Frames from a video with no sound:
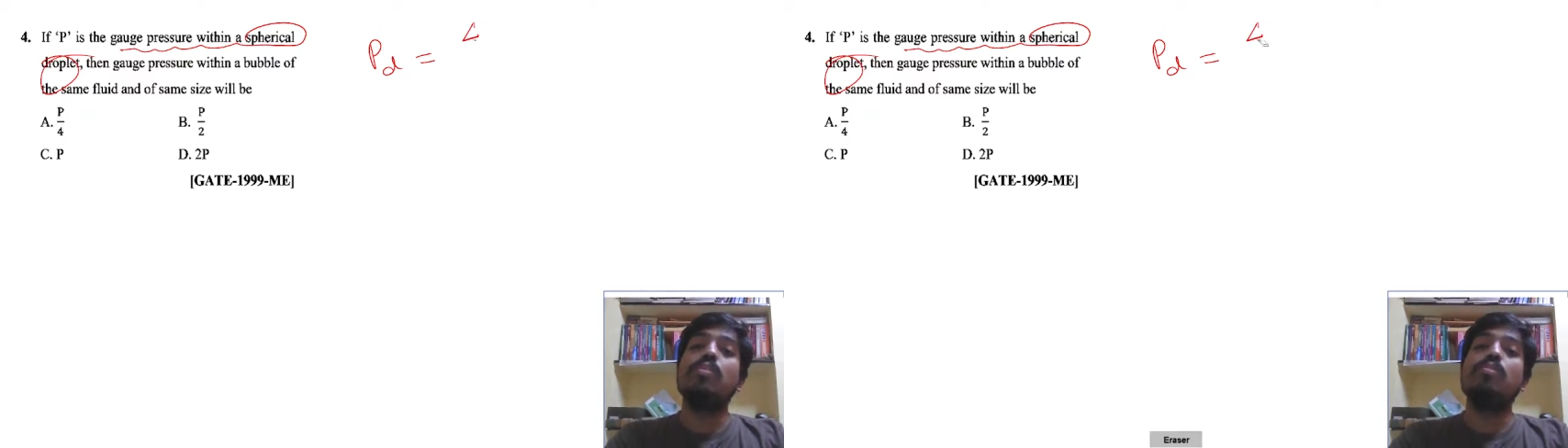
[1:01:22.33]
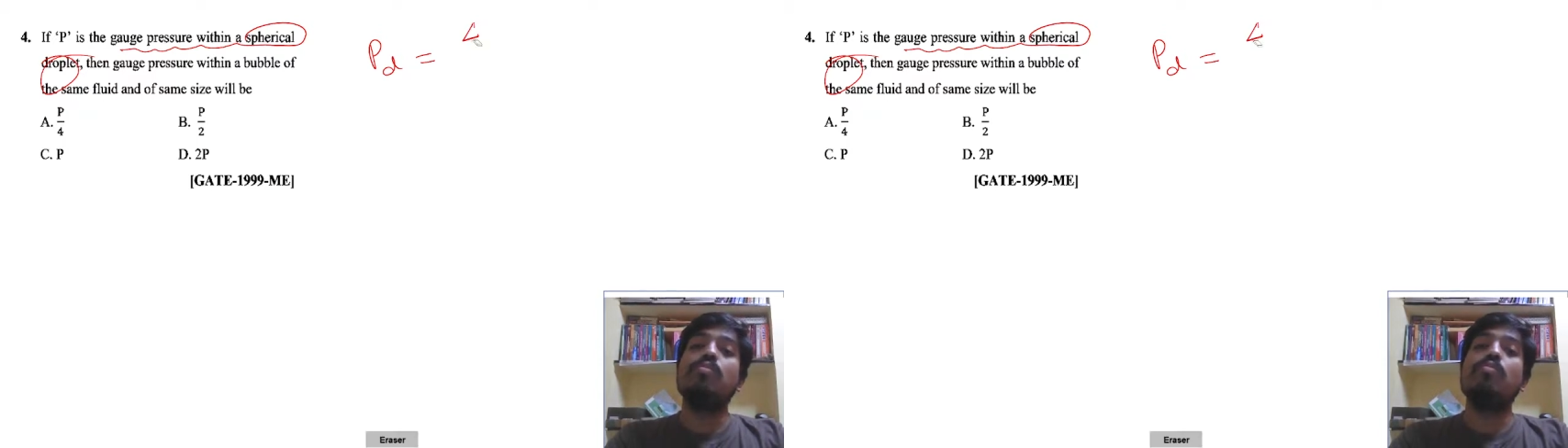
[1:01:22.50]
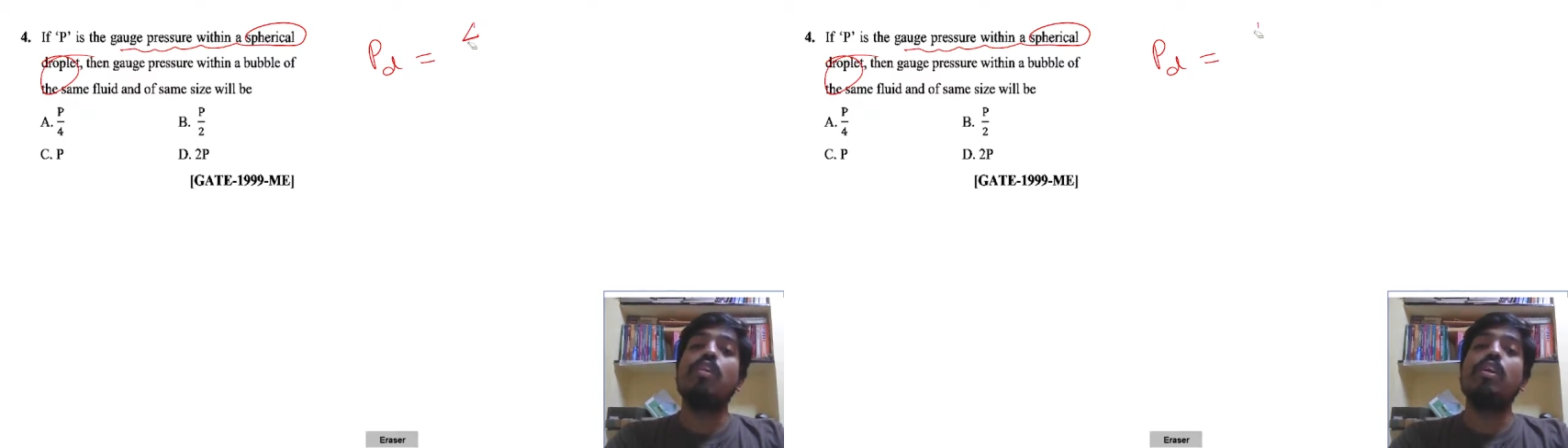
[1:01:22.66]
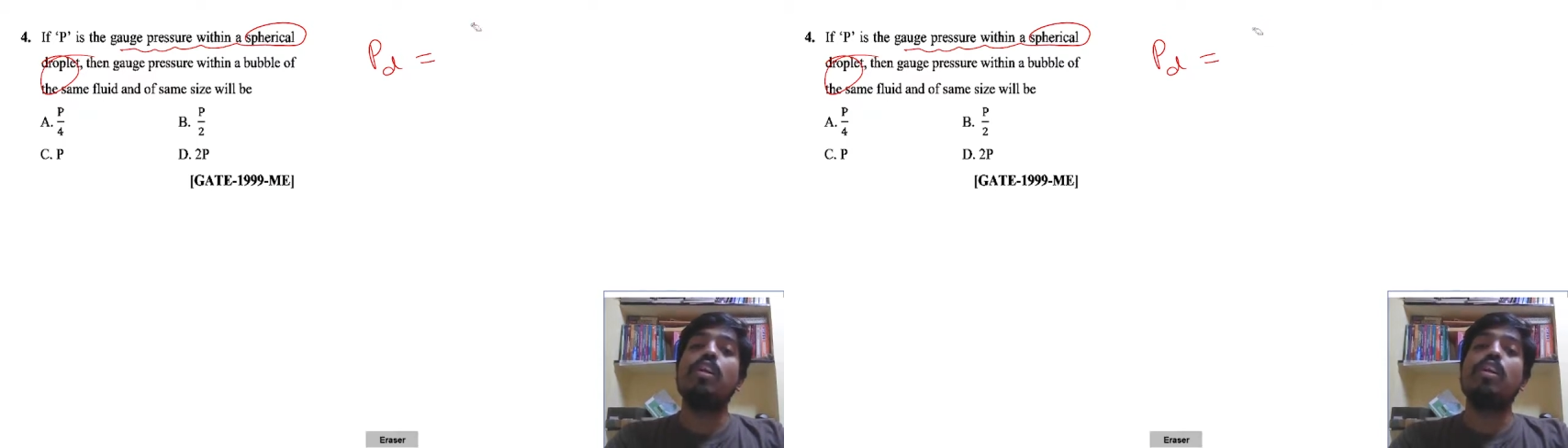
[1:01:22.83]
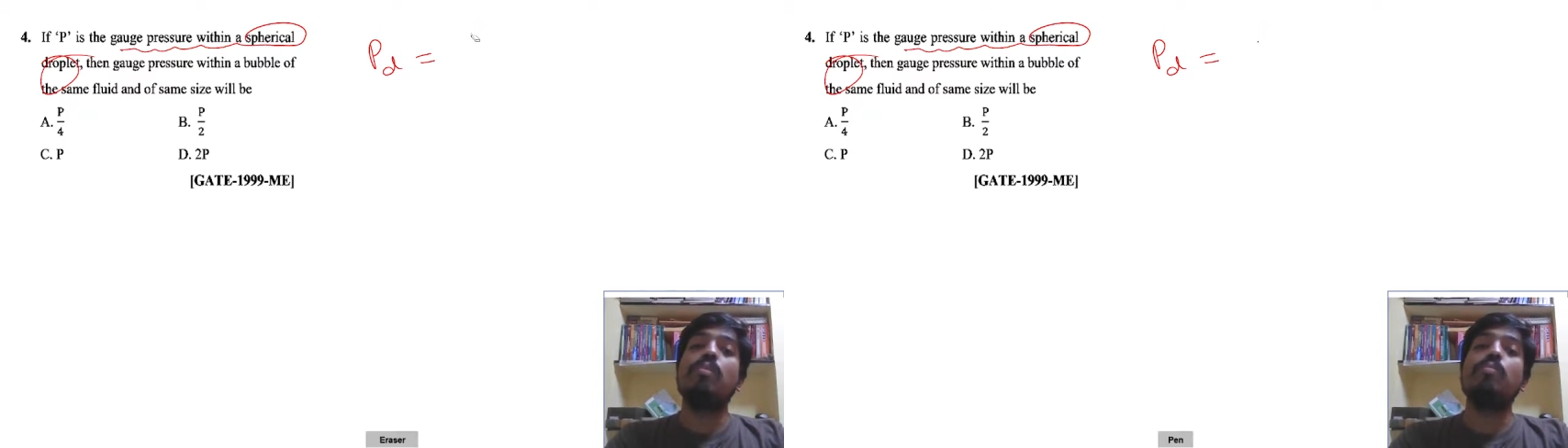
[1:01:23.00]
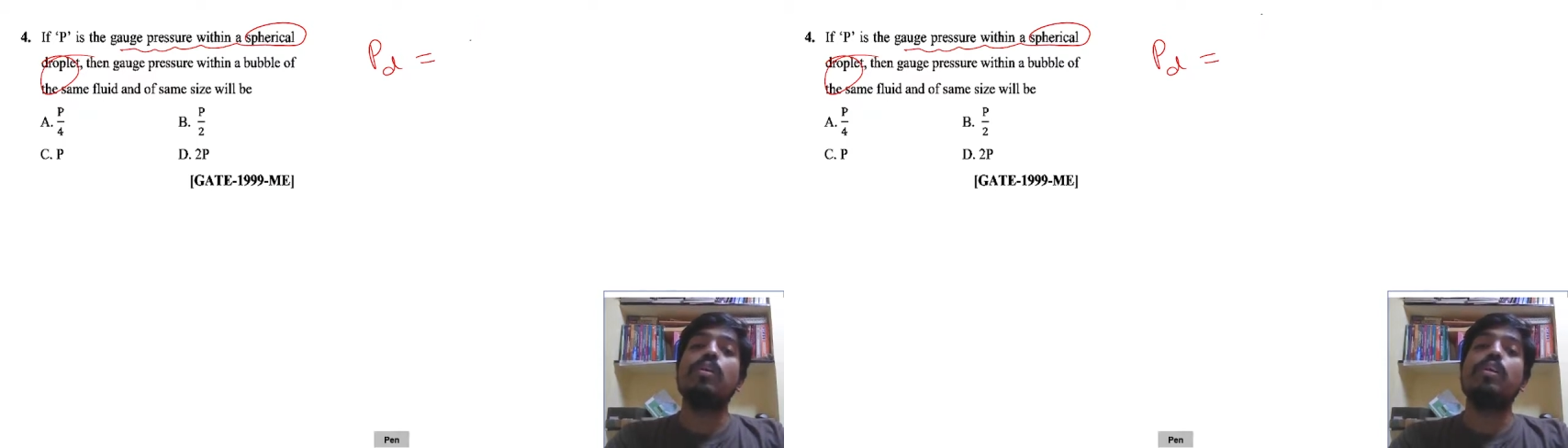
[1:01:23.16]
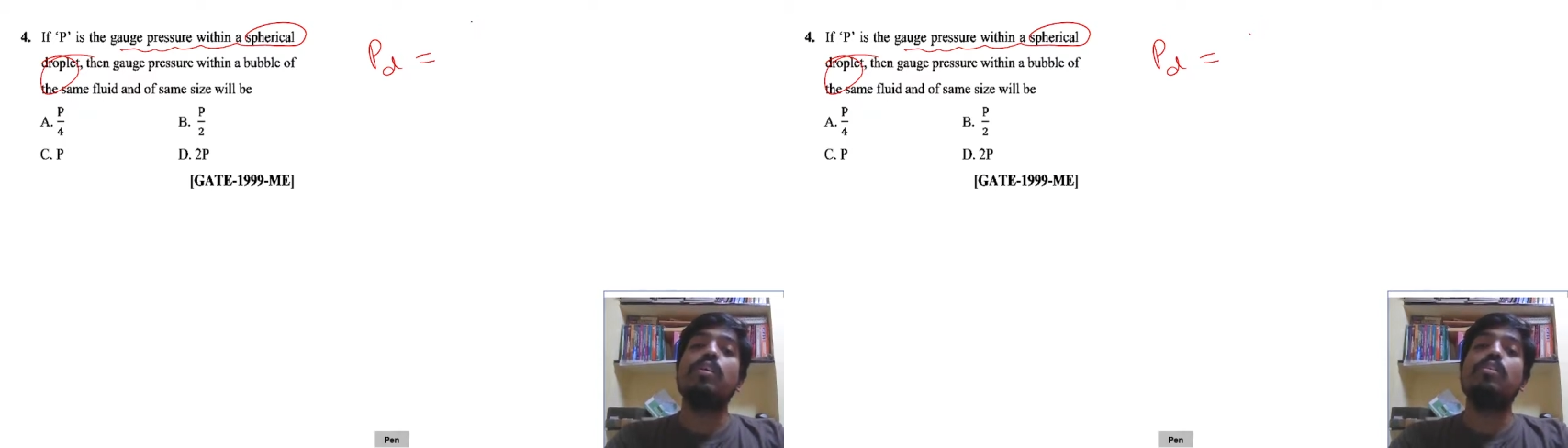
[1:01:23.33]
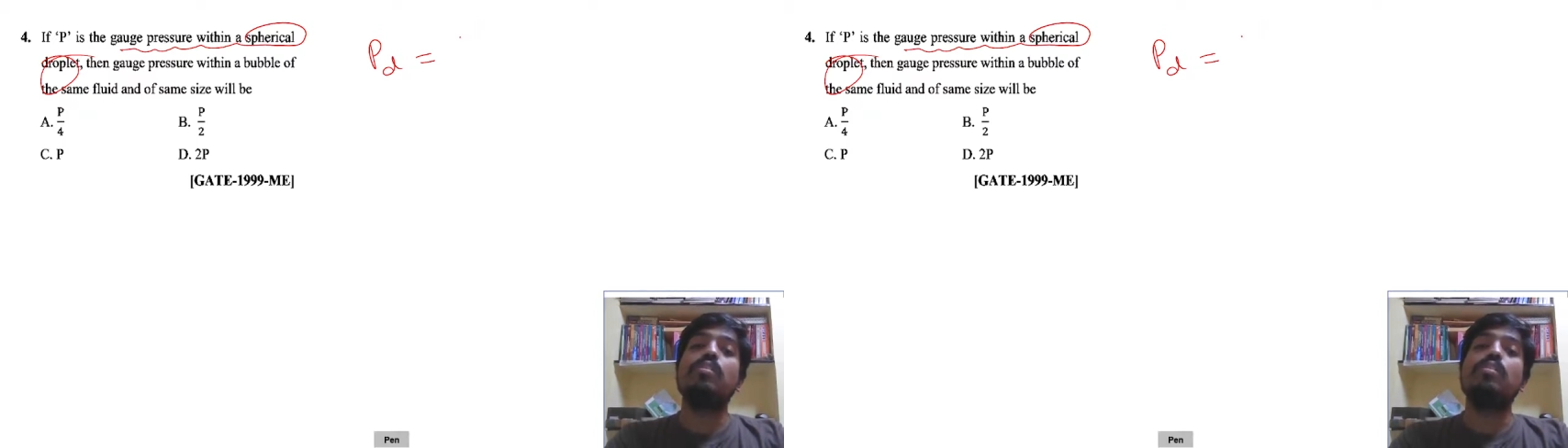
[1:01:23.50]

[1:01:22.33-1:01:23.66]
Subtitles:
no water droplet